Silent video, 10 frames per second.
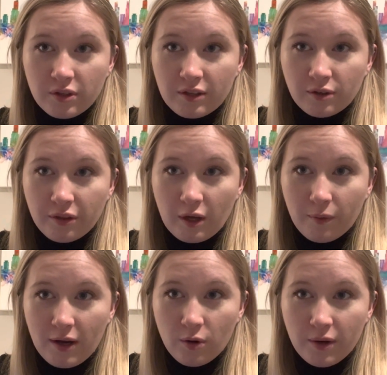These are the
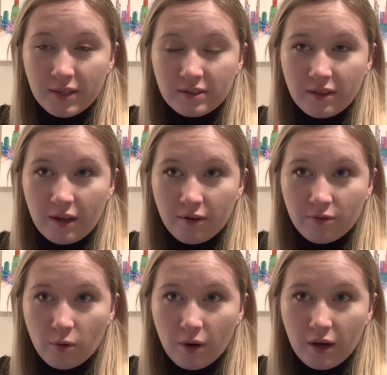arytenoids, and
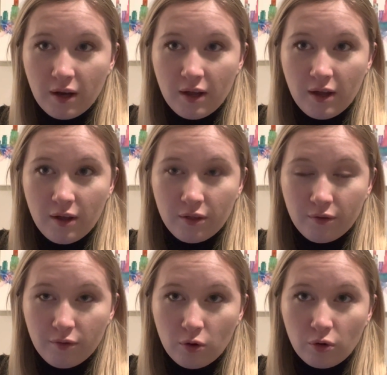therefore the
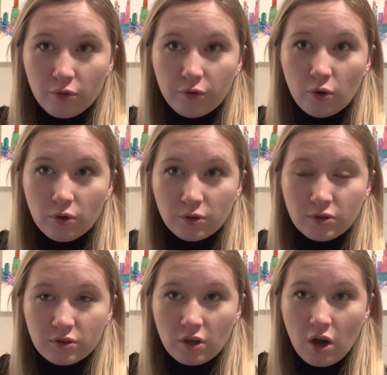vocal folds